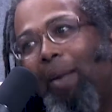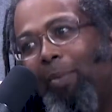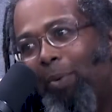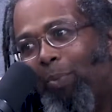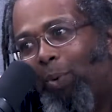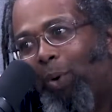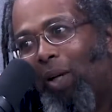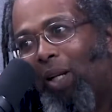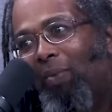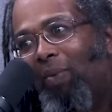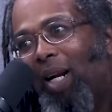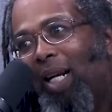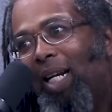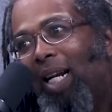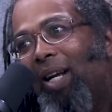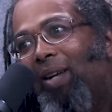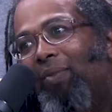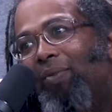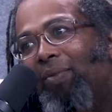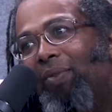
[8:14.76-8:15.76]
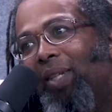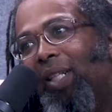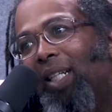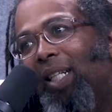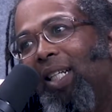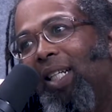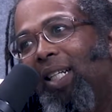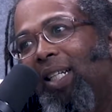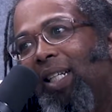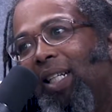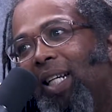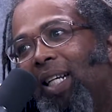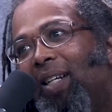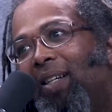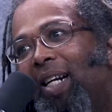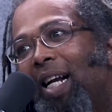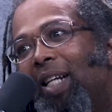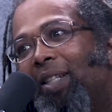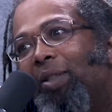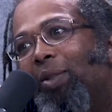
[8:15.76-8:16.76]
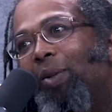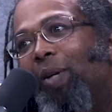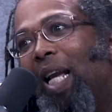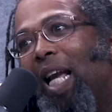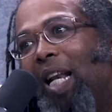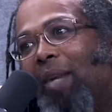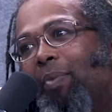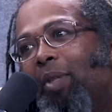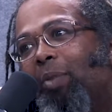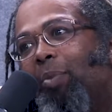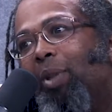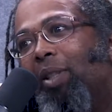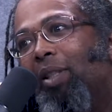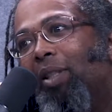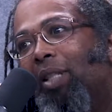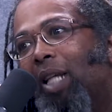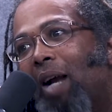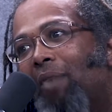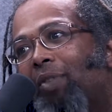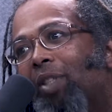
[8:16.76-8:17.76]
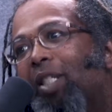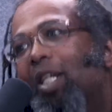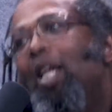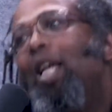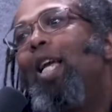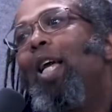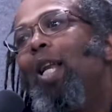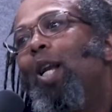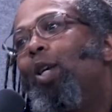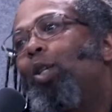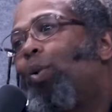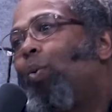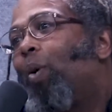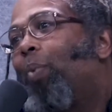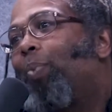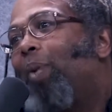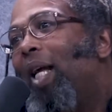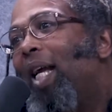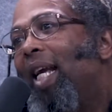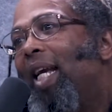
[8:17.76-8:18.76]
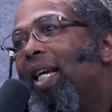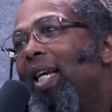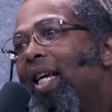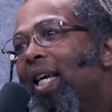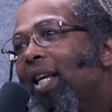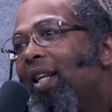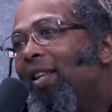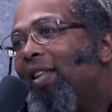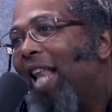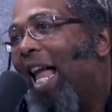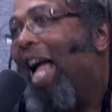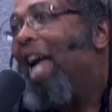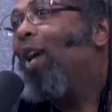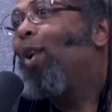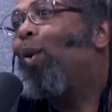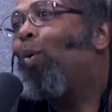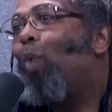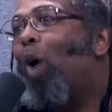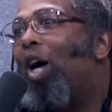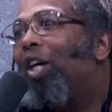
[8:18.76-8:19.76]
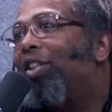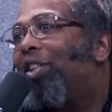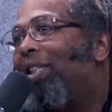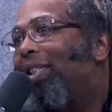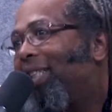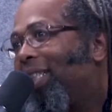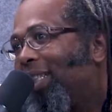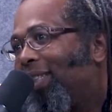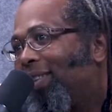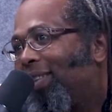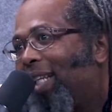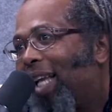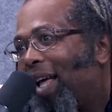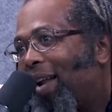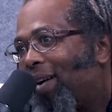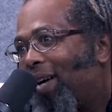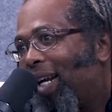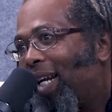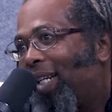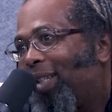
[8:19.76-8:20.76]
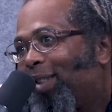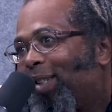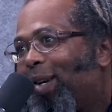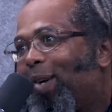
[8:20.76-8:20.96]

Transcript: I'm in Portland right now for the International Cannabis Business Conference. And also we're playing Lyle, Washington Saturday. So.